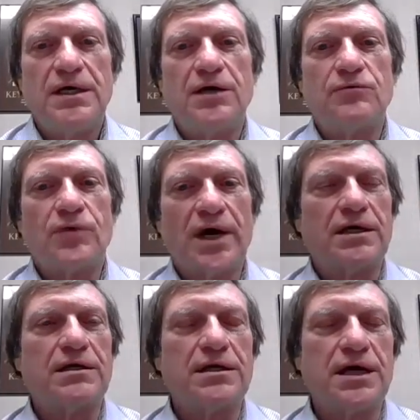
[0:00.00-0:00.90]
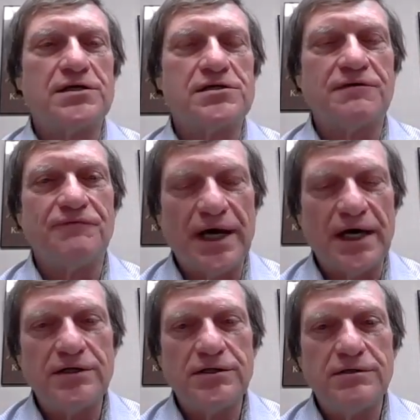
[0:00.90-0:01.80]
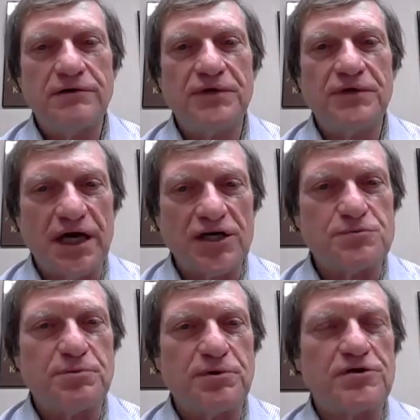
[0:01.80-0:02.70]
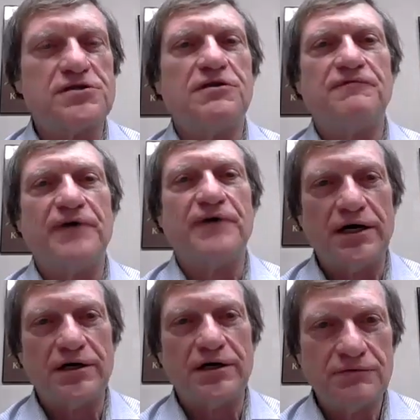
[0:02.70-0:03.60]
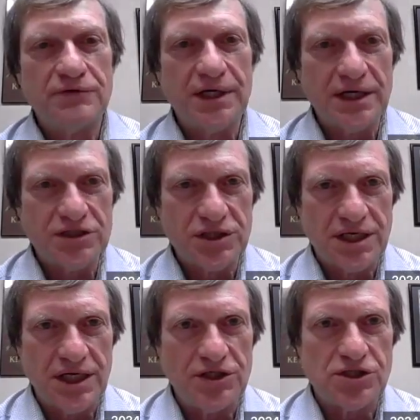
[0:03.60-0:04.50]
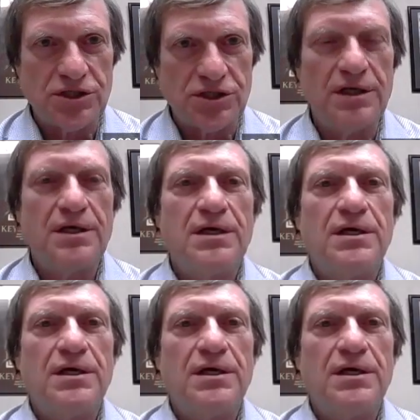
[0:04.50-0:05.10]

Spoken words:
and recognize the value of the experts, the value of the education,